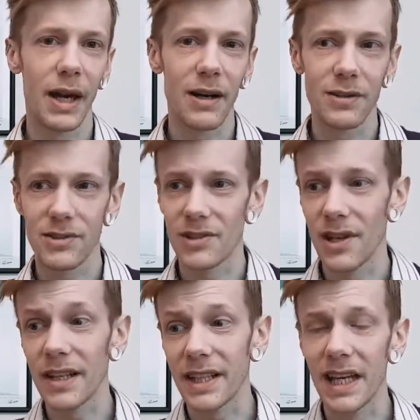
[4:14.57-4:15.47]
out to
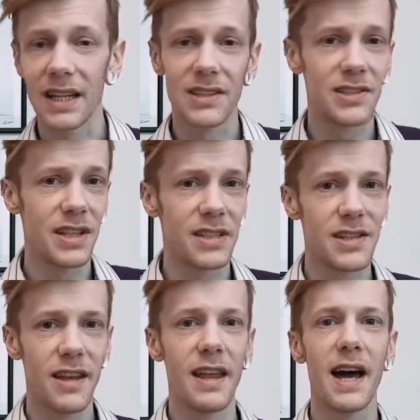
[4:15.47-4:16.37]
like gigs, things
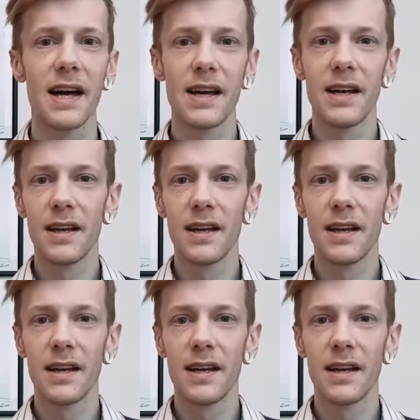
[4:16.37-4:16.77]
like that.